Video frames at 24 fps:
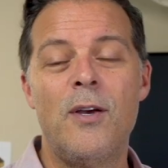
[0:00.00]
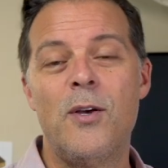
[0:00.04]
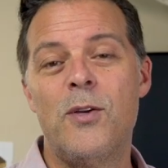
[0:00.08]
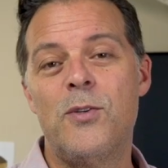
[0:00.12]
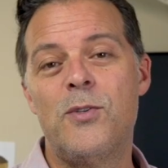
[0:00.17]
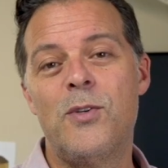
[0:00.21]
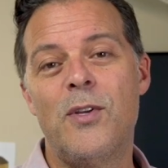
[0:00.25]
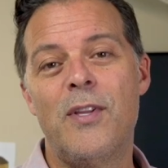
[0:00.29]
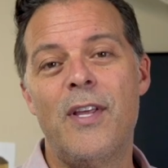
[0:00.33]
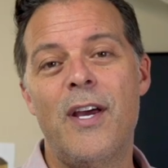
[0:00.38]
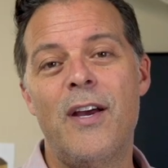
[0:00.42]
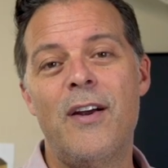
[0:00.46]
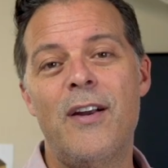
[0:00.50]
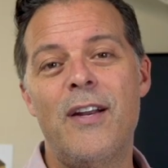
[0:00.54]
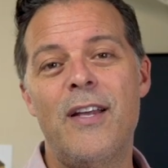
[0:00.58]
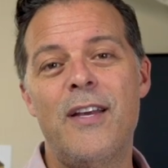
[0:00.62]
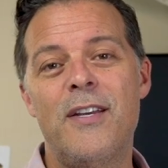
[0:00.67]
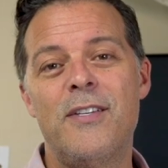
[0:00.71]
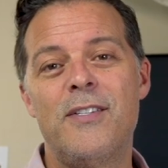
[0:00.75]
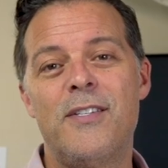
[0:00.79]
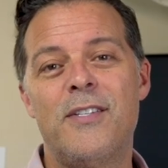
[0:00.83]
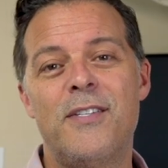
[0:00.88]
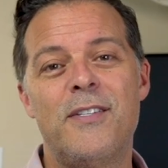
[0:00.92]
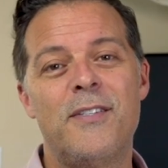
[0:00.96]
So there it
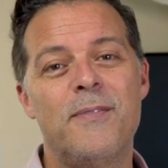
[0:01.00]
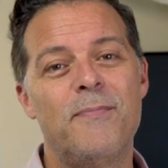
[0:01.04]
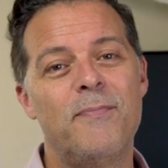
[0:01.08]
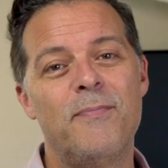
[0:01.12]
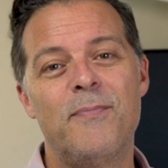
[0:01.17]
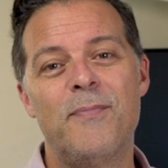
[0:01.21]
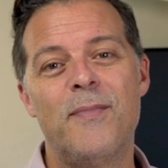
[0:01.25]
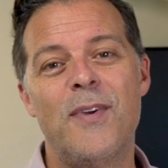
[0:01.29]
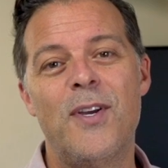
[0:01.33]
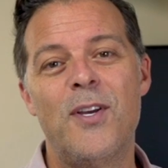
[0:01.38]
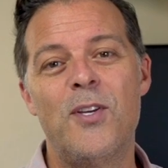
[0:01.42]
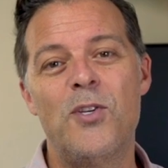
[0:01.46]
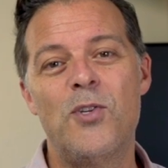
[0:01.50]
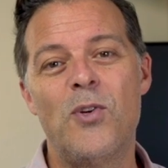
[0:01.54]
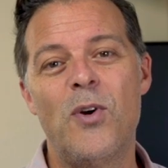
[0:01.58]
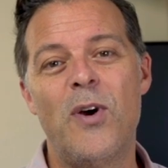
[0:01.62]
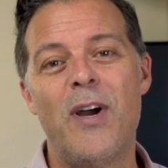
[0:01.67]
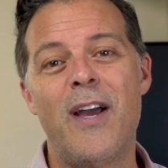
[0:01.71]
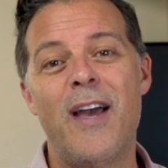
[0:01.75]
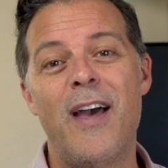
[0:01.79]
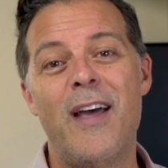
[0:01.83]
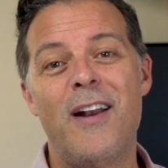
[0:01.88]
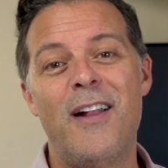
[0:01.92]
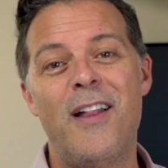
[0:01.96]
is.
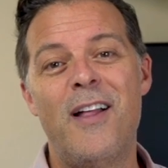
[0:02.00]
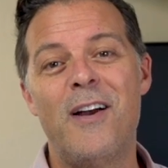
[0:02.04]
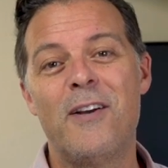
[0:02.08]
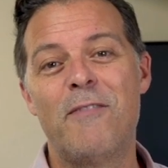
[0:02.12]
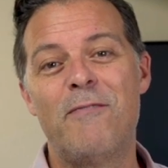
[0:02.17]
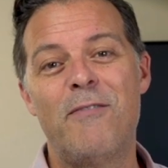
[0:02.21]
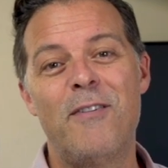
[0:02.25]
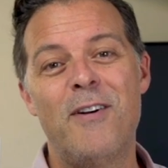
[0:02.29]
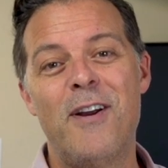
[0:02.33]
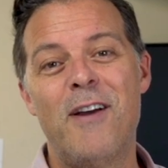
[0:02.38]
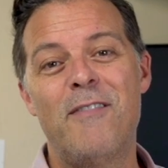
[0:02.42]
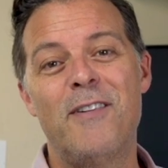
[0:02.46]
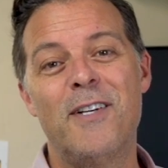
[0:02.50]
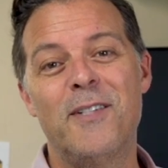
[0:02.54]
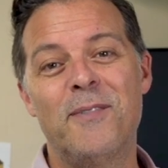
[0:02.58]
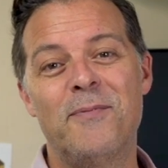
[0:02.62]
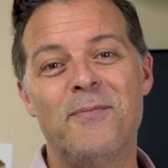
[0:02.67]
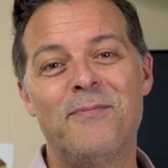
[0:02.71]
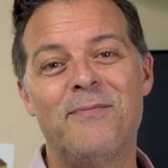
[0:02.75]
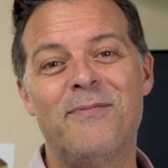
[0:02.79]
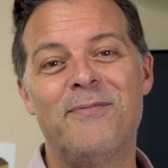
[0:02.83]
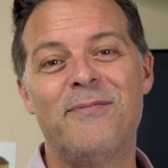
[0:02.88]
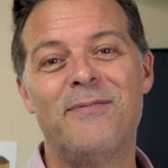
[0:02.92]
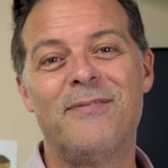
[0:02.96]
Enjoy analog
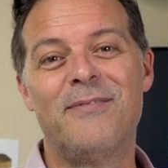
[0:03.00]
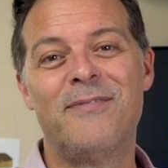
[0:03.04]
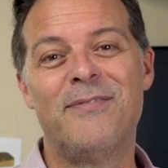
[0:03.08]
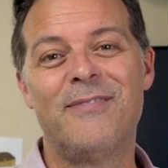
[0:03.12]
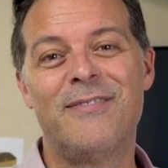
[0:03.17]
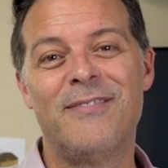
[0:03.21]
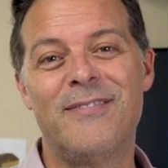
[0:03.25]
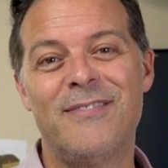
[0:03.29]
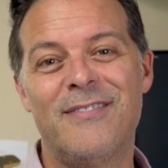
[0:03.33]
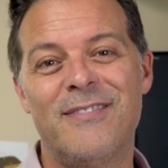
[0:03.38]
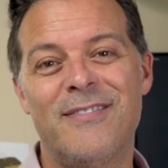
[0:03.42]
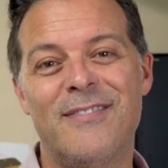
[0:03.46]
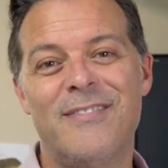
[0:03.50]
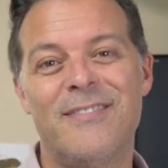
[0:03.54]
forever.